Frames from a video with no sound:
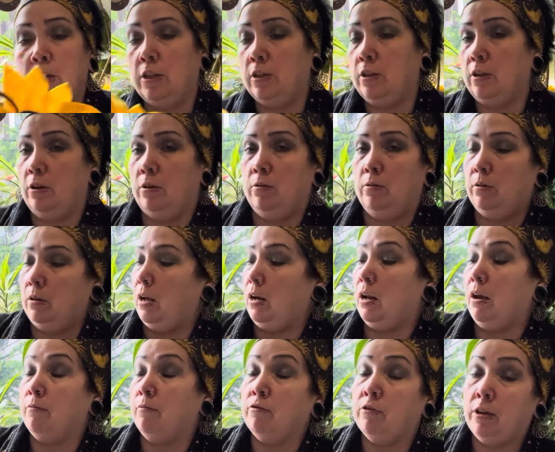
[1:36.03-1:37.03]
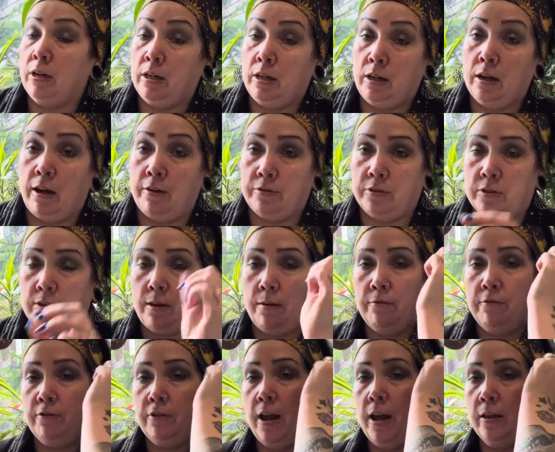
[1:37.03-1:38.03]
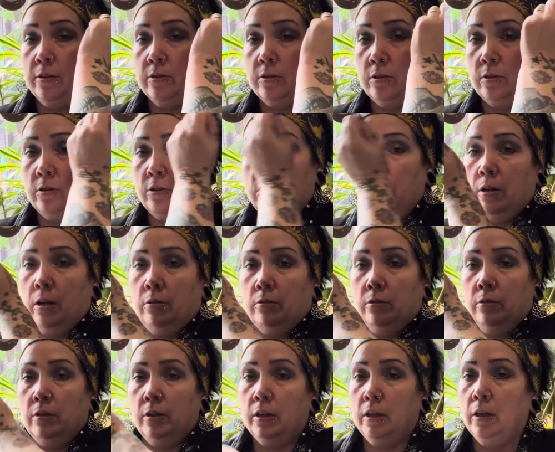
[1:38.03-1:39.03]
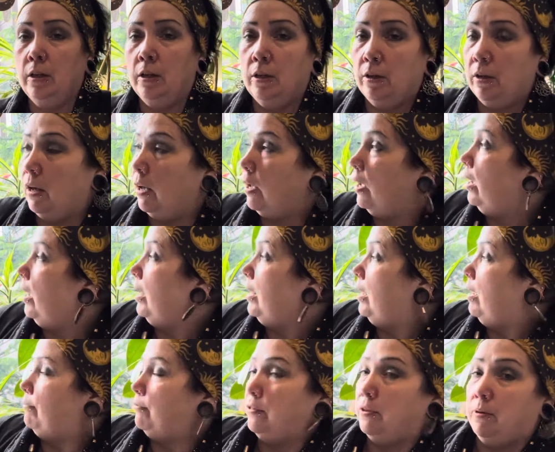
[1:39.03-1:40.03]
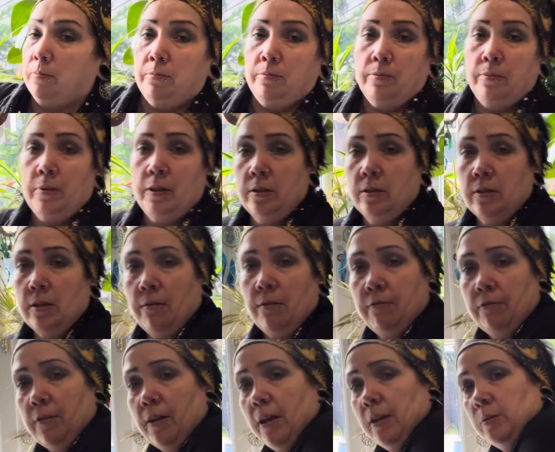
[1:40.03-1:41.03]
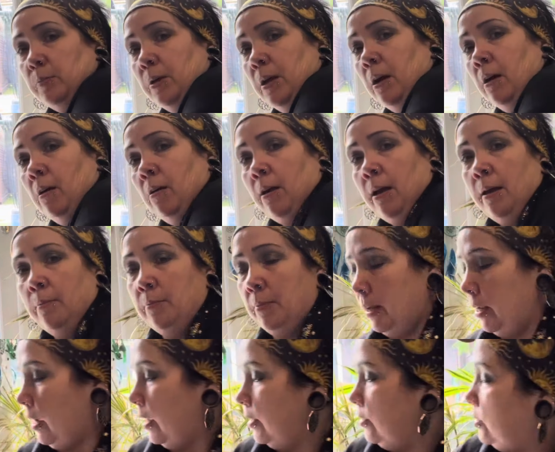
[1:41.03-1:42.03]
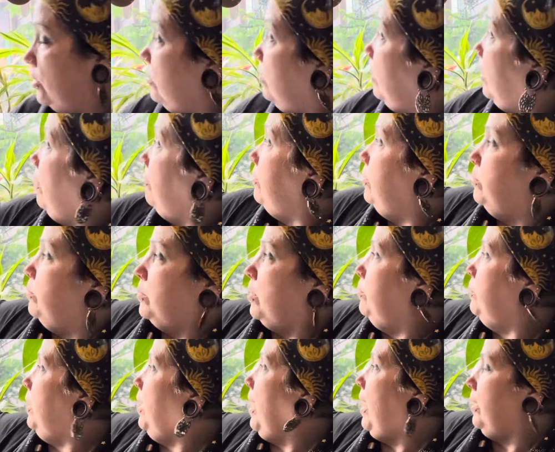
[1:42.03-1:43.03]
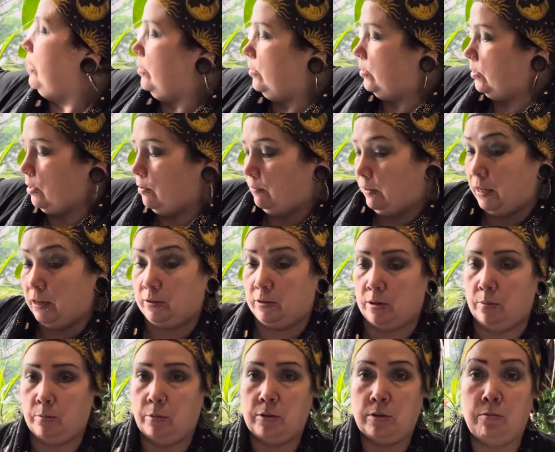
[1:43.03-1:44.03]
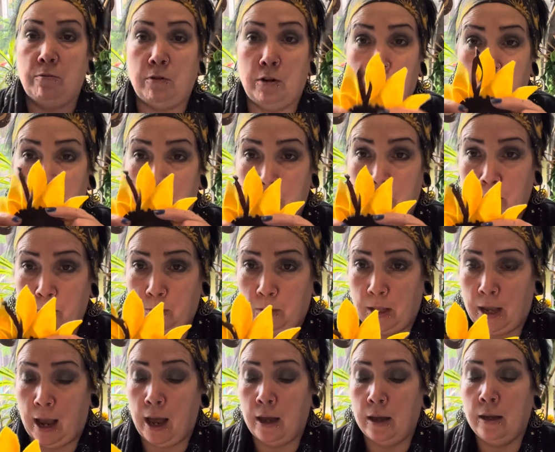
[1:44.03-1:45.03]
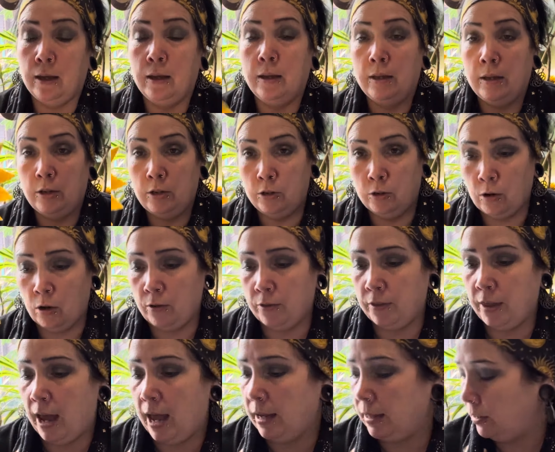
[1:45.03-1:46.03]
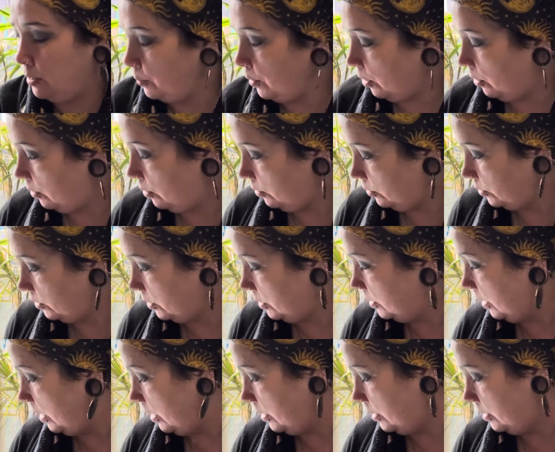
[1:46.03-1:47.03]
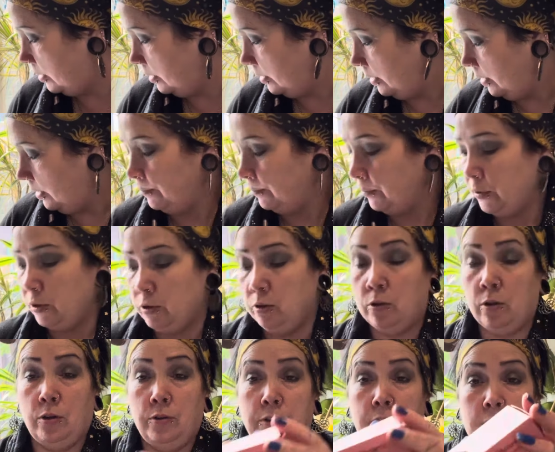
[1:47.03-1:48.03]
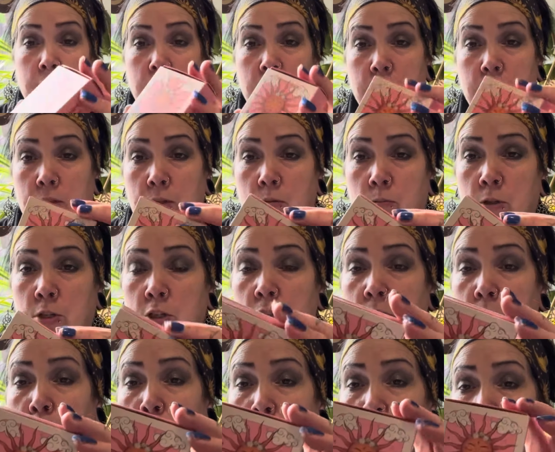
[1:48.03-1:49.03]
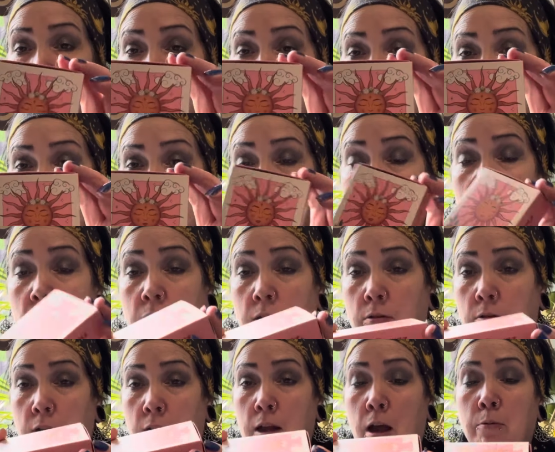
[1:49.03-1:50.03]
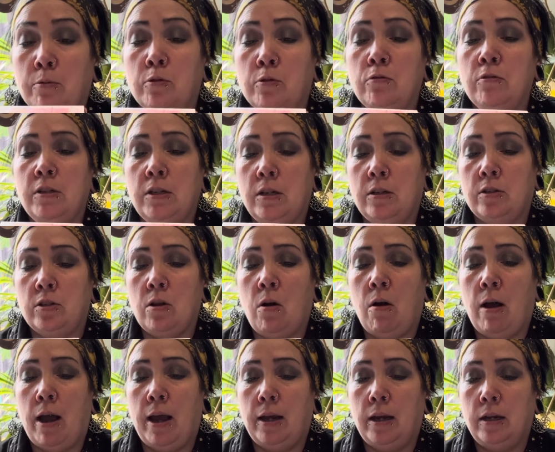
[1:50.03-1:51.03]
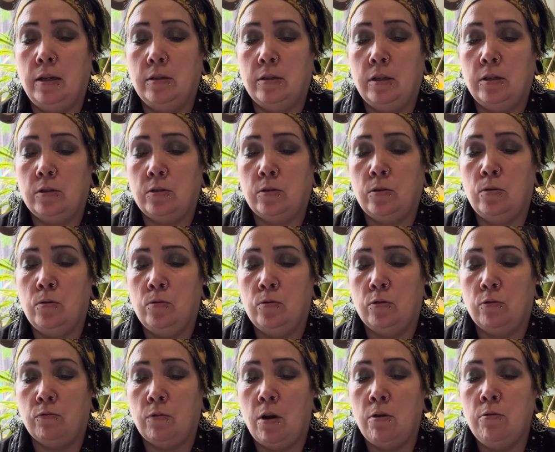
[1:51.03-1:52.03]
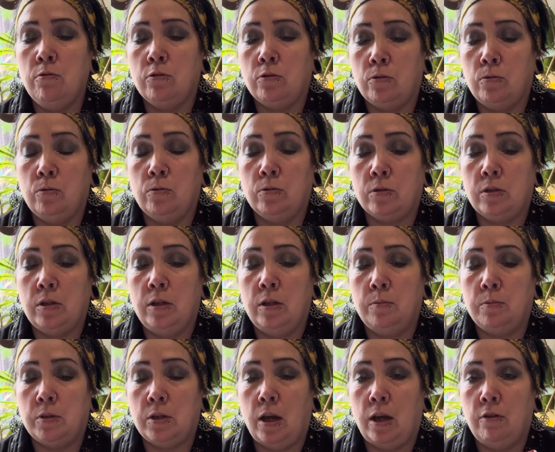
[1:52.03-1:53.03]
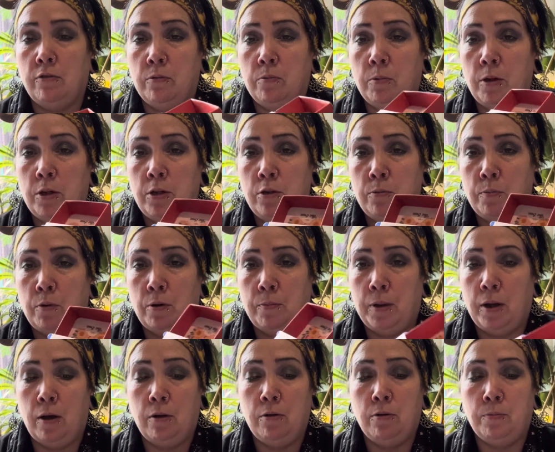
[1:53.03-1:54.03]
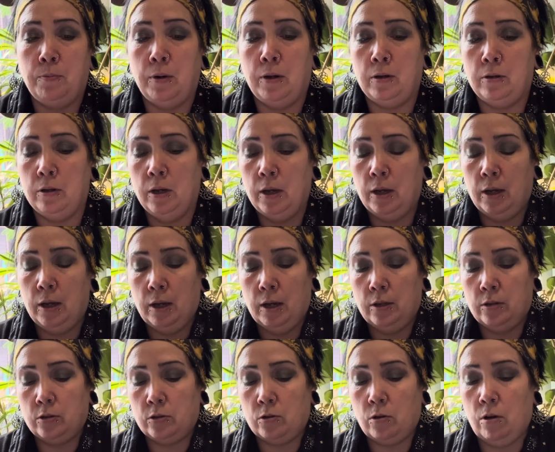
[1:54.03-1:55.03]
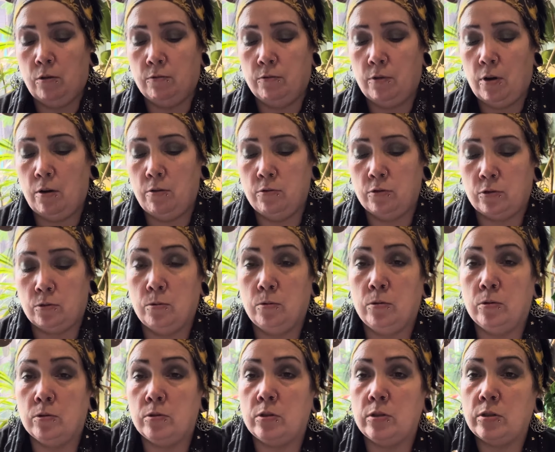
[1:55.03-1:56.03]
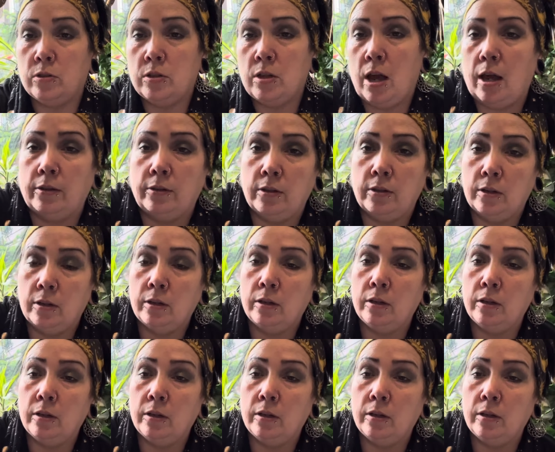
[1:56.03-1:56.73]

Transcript: cute, and I really love sunflowers, as you know. I love them. There's sunflowers behind me. I do, I love them. So I'm gonna hang this over here somewhere, so I'm very pleased with that. You got that in the box, and then you got this, which is a box with a sun on it. Now I was already excited. It's called Rose Quartz Keep Safe, and when you pop it open, it's got a rose quartz sun